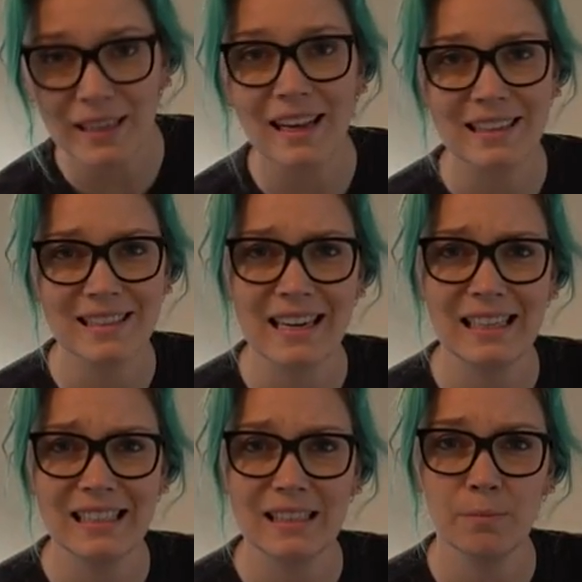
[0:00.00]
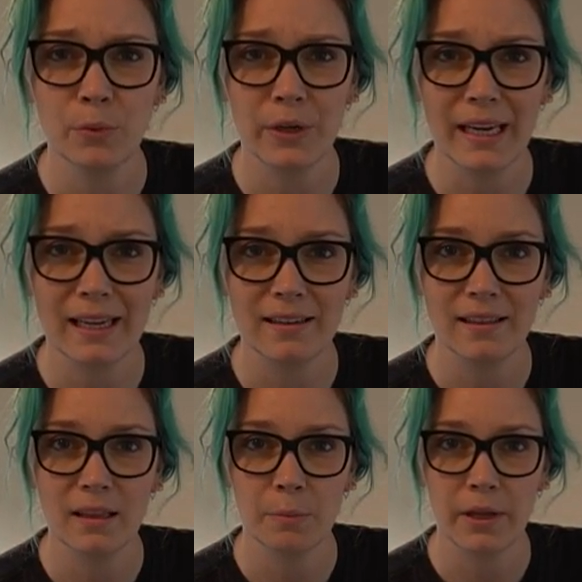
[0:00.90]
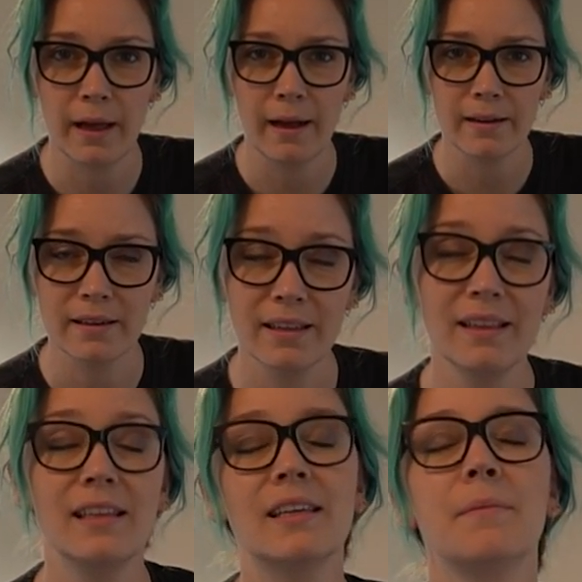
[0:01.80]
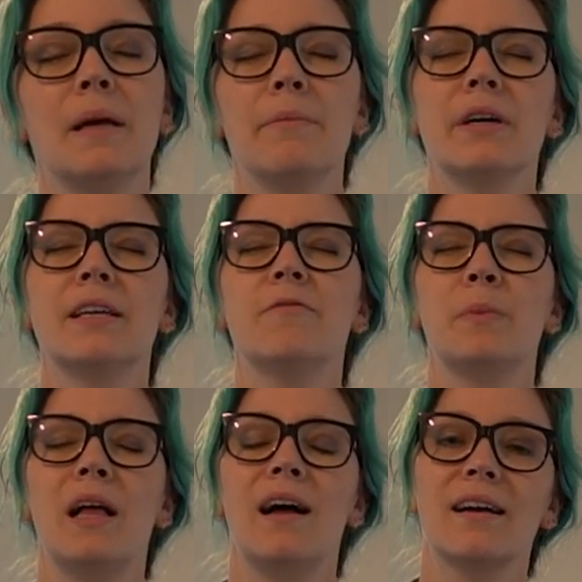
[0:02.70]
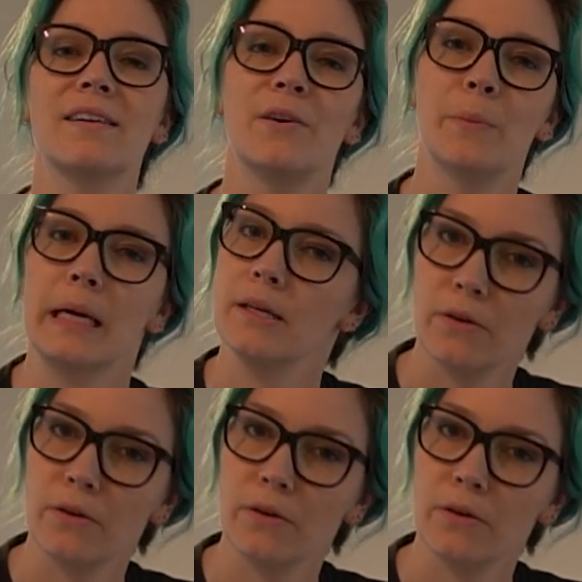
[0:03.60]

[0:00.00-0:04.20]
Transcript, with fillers: realized that I didn't put in the plaque, the commemorative plaque. Oh my